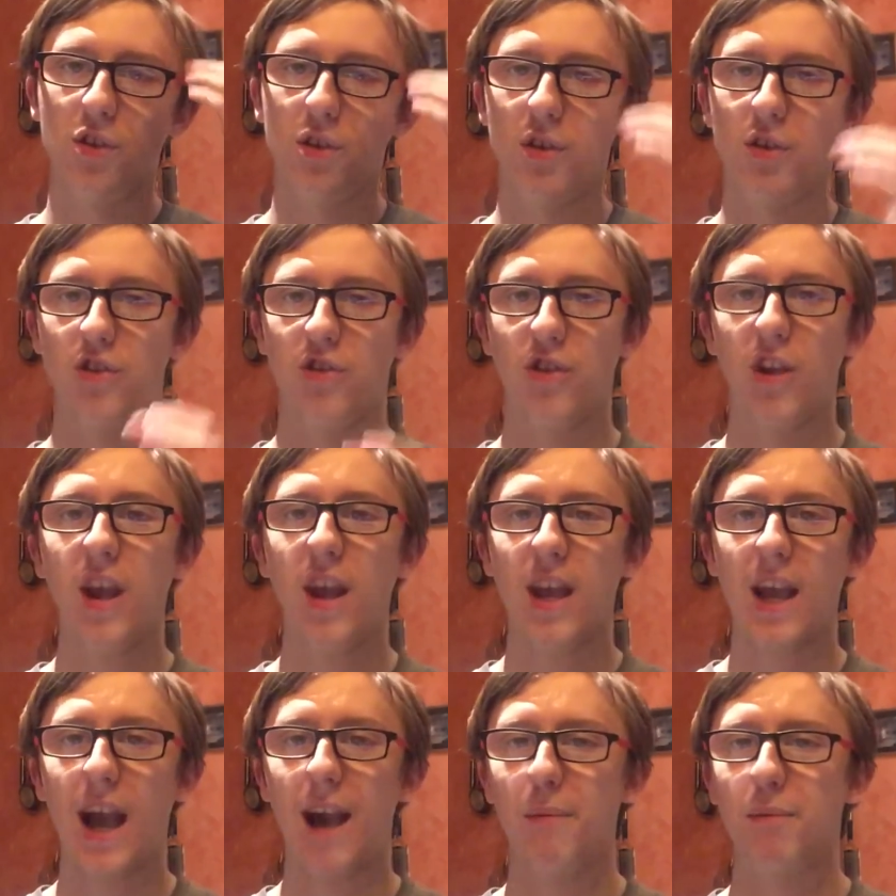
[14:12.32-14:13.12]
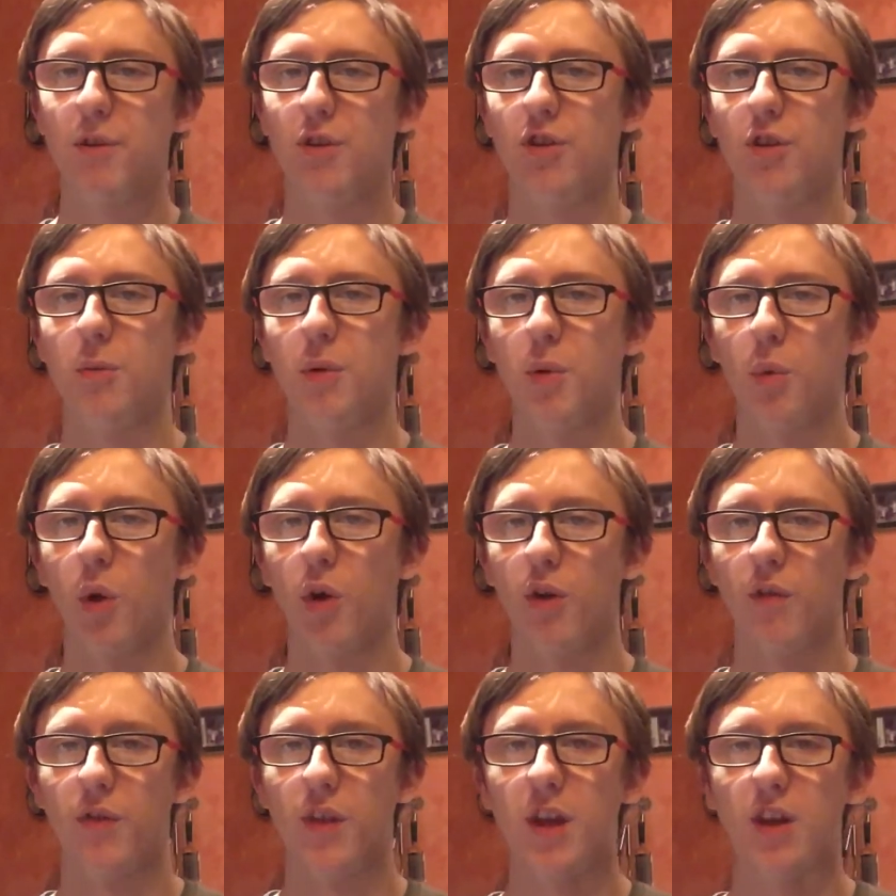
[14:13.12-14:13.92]
Che happened to be
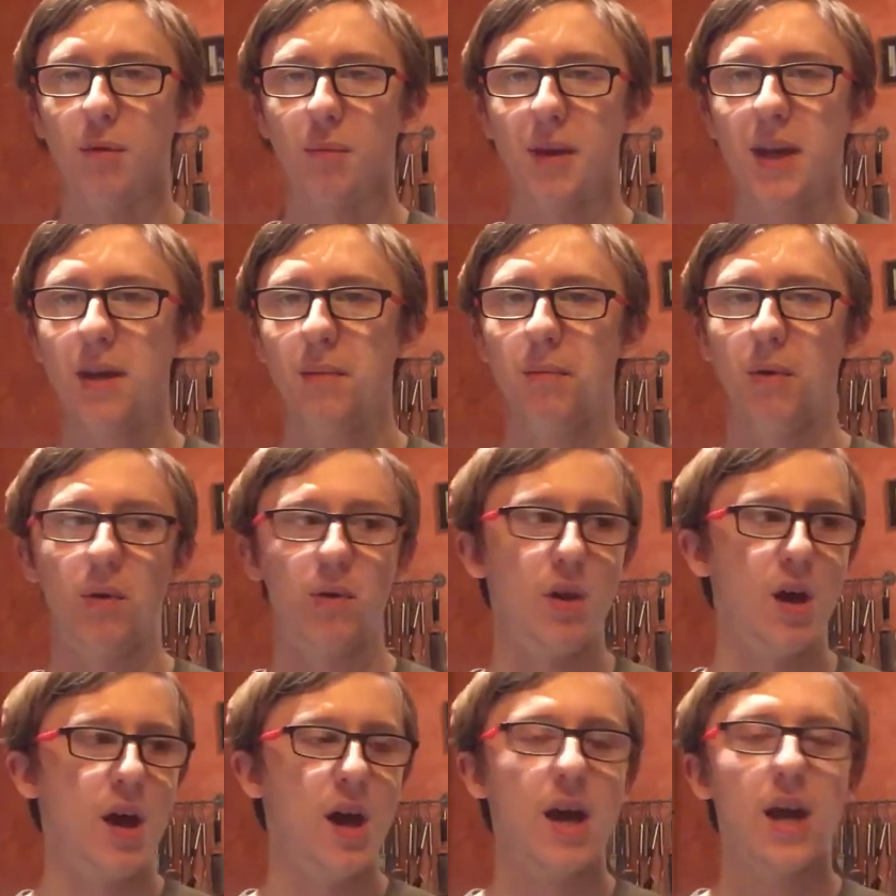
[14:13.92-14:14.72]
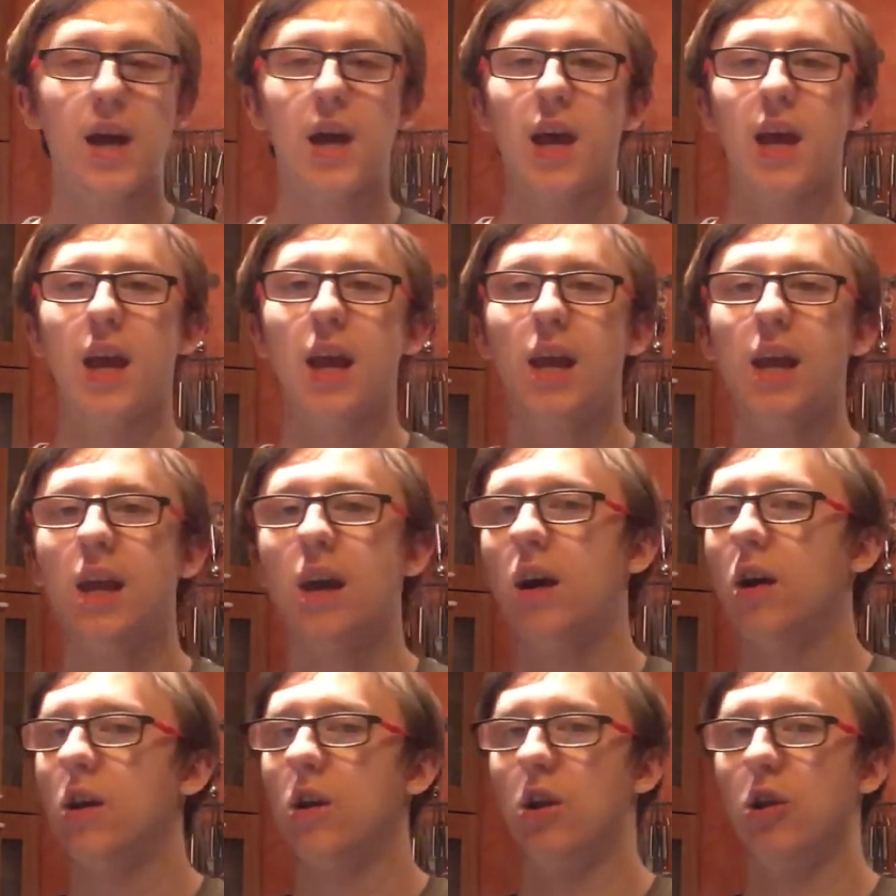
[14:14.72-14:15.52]
one of these people.
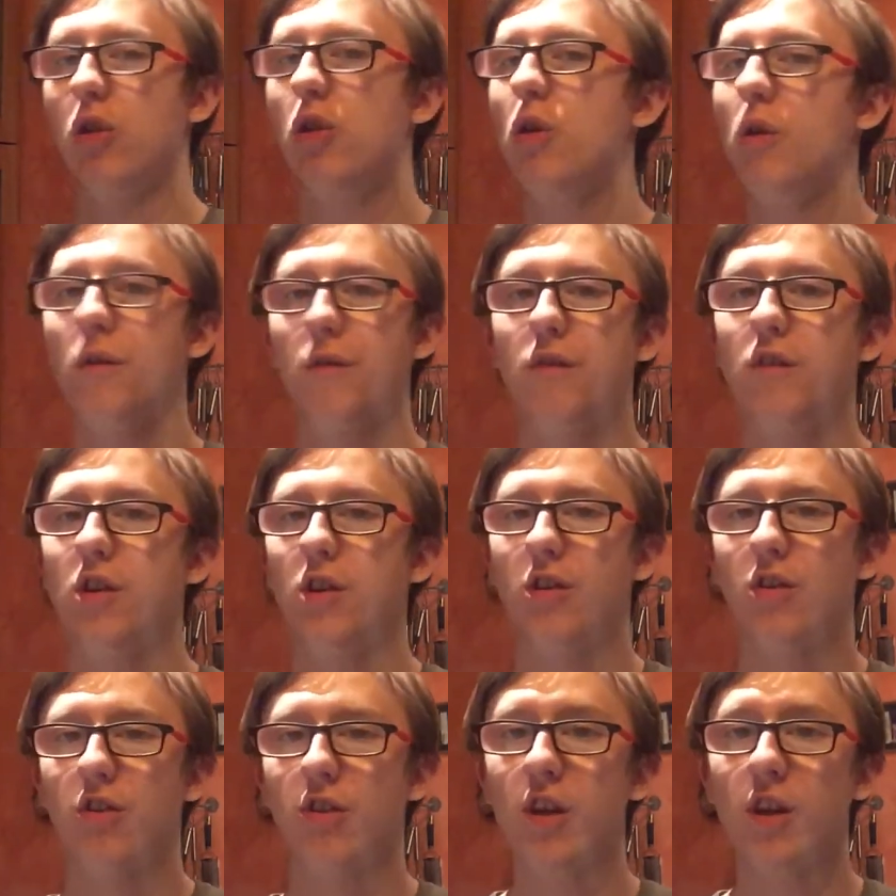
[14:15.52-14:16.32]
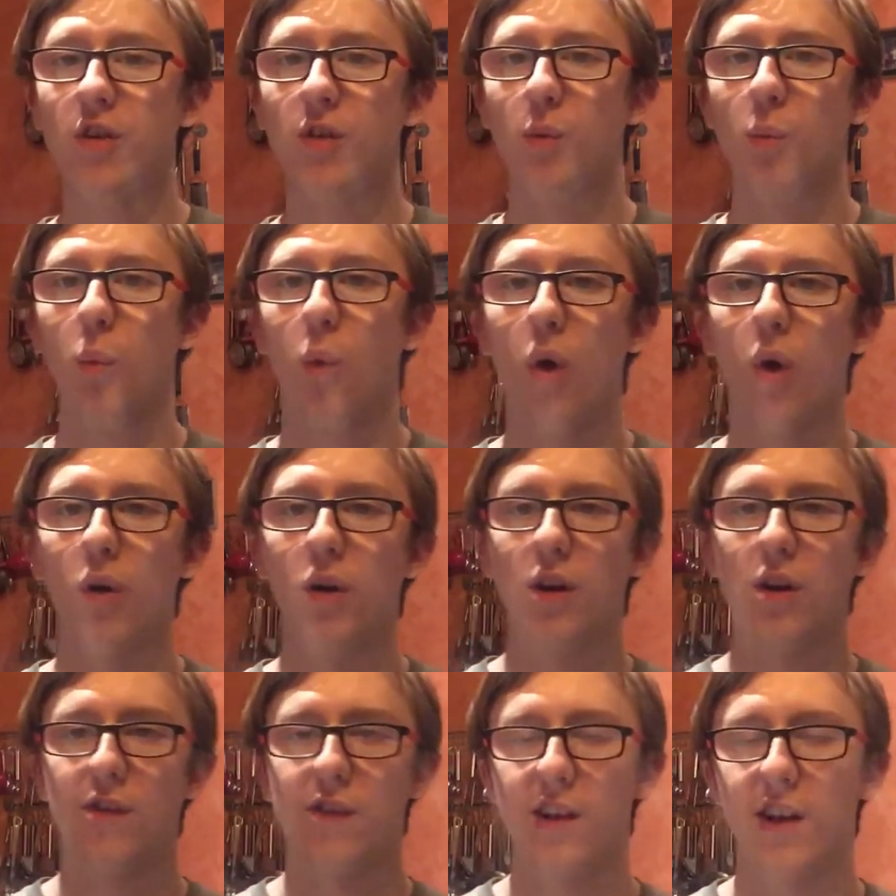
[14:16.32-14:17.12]
He loved Season
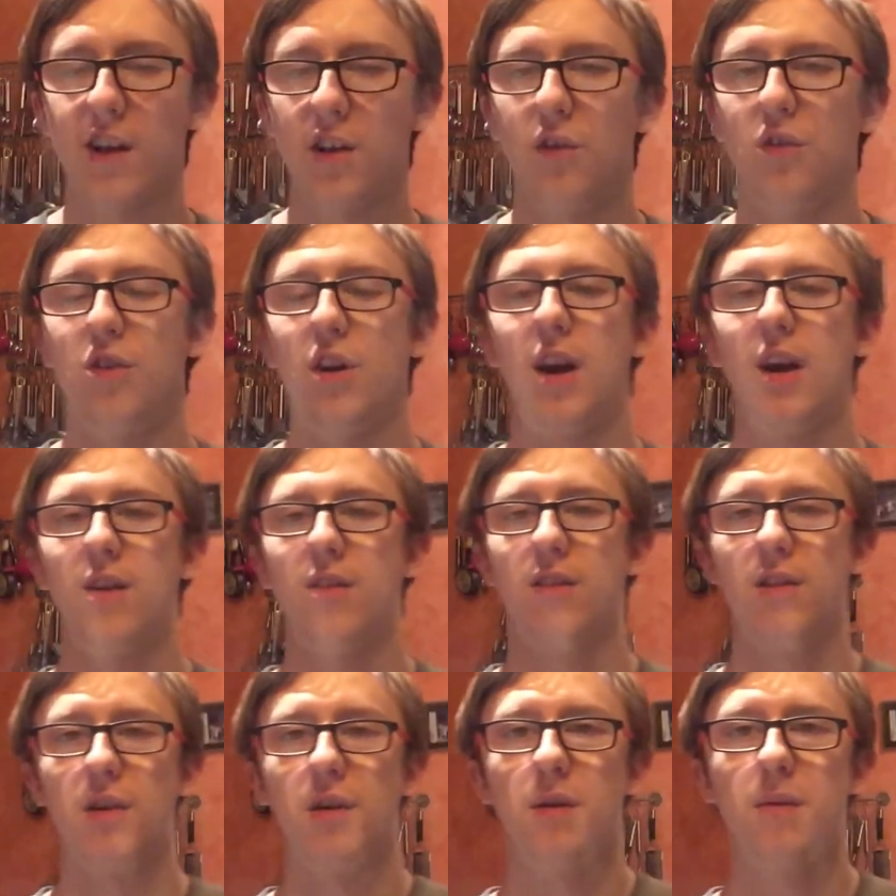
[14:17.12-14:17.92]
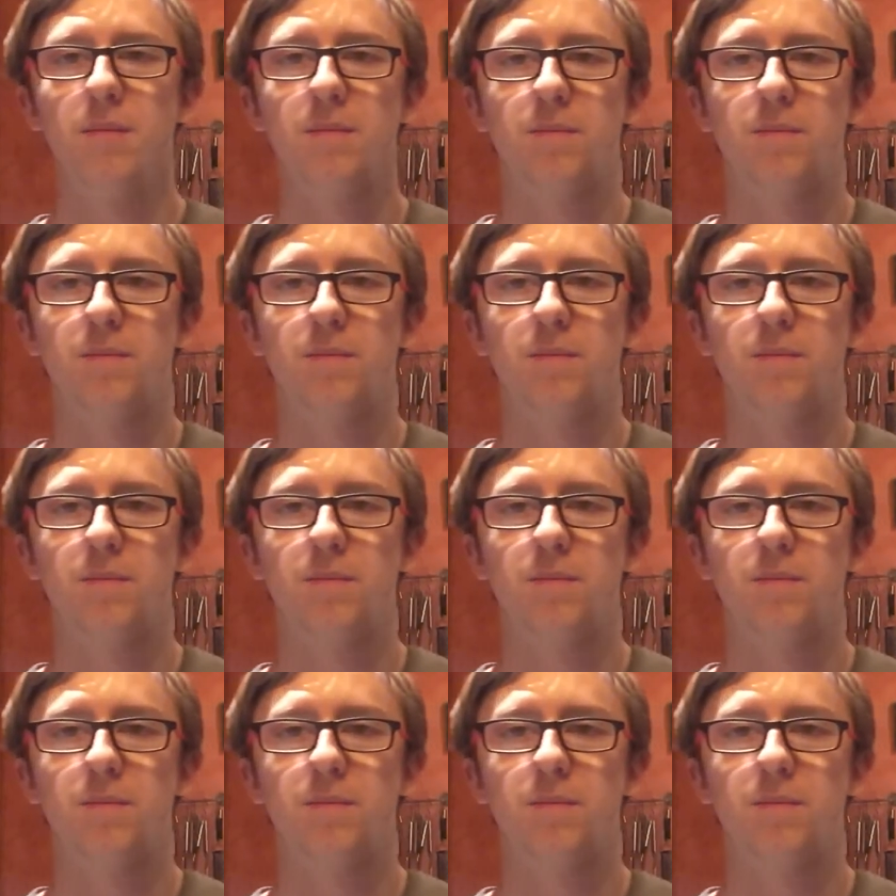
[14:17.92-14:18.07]
1 of Attack on Titan.